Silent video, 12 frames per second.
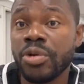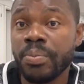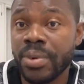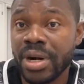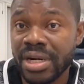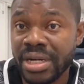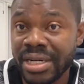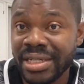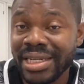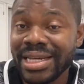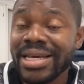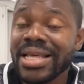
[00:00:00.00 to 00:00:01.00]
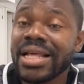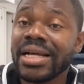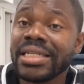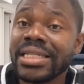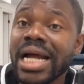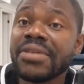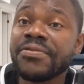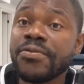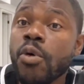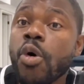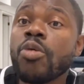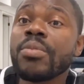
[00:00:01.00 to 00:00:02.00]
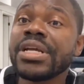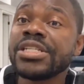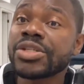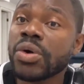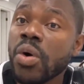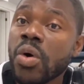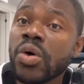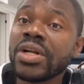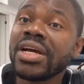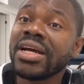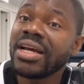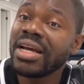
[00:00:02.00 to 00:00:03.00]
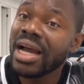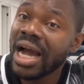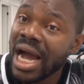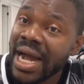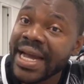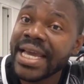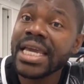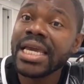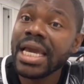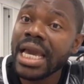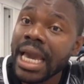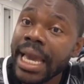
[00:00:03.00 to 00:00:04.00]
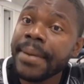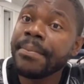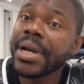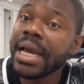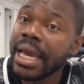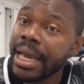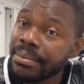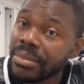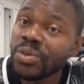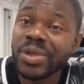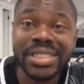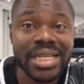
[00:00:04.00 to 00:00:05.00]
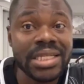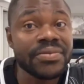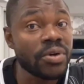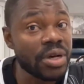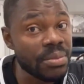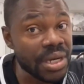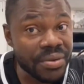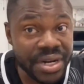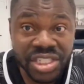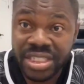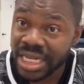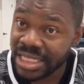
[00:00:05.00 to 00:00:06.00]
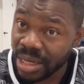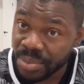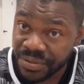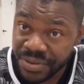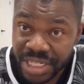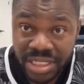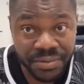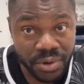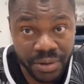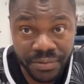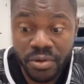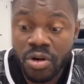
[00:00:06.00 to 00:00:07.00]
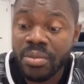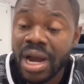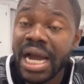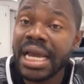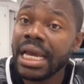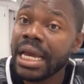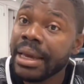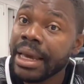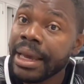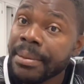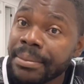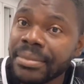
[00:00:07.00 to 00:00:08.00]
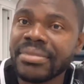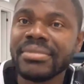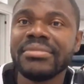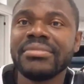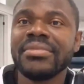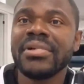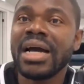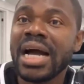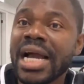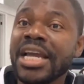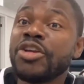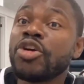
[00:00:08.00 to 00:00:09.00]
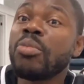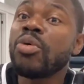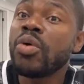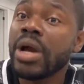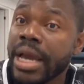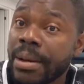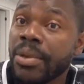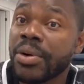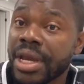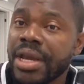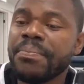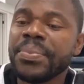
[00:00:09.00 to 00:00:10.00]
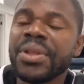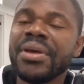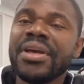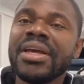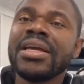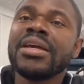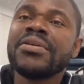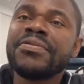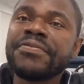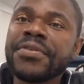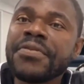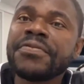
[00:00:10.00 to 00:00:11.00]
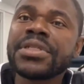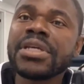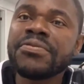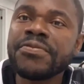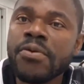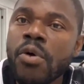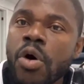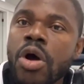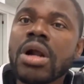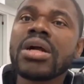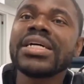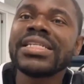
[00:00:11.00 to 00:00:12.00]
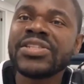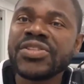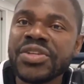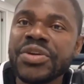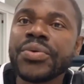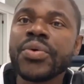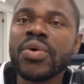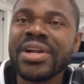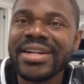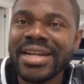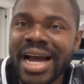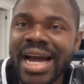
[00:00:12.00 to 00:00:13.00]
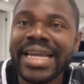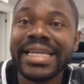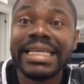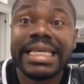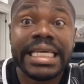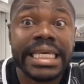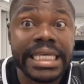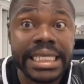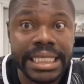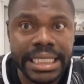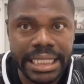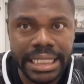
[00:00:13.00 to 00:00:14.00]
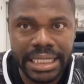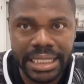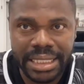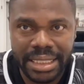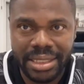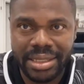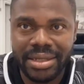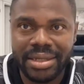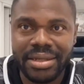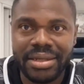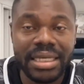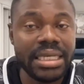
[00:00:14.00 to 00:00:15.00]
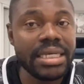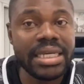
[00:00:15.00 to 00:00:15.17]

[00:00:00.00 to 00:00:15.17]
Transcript: That form is called IMM, which stands for immigration. That's the abbreviation for the form, IMM, okay? 5409E. E is a small letter.